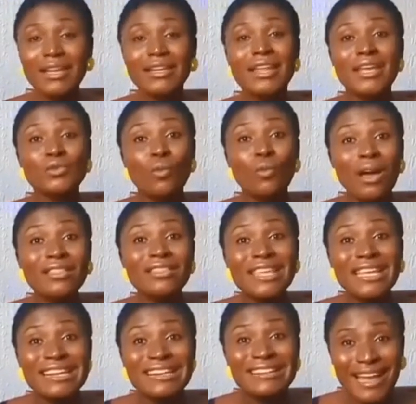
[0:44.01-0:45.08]
There's one
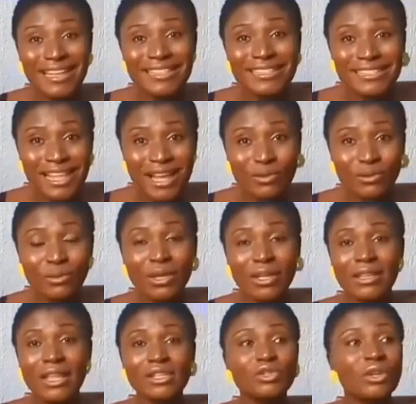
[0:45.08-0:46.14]
thing right now
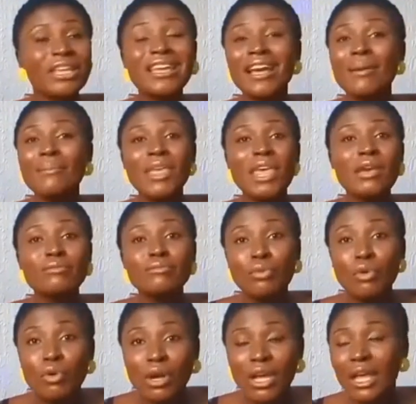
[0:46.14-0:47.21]
that it can be a
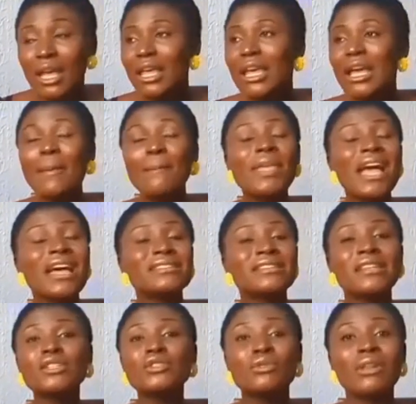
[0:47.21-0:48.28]
book, it can be as
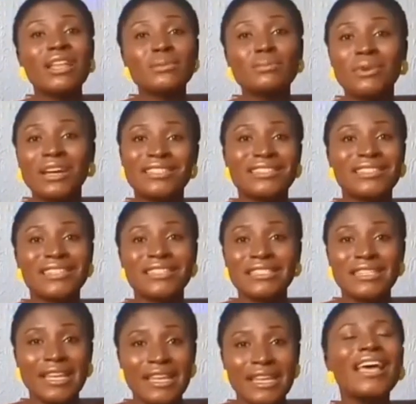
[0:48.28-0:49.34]
little as practicing
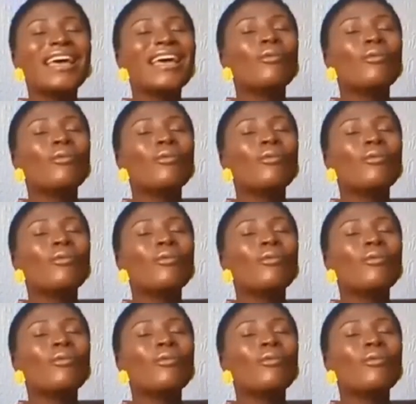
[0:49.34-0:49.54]
daily.